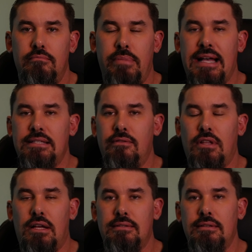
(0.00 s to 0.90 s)
passive
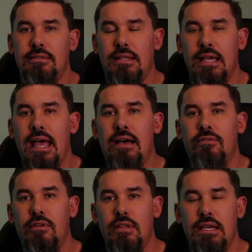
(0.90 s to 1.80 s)
losses. Like
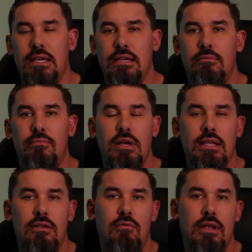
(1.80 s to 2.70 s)
after they bring
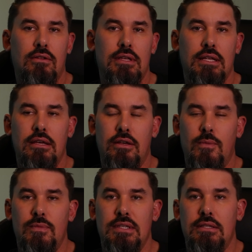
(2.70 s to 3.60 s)
in their rental
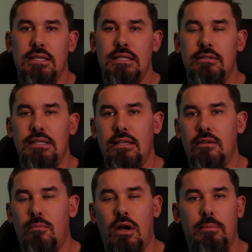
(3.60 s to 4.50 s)
incomes and they take
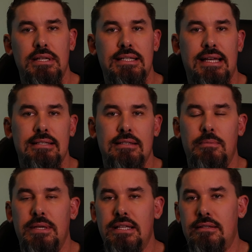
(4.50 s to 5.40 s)
their property tax
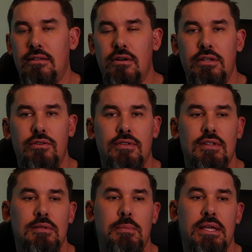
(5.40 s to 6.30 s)
expense, their interest
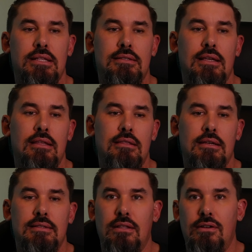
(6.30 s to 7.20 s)
expense, and the
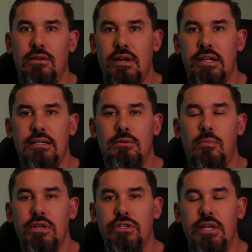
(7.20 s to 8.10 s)
accelerated
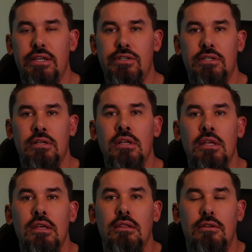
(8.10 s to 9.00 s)
depreciation,
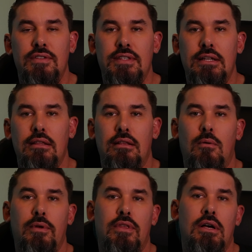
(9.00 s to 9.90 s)
they're sitting
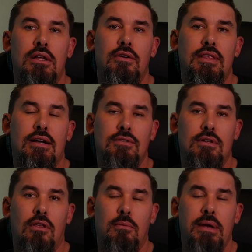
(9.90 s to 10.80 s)
there with
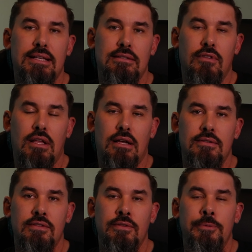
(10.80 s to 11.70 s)
$100,000 passive
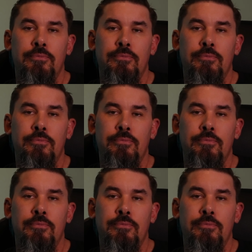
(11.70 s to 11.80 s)
loss.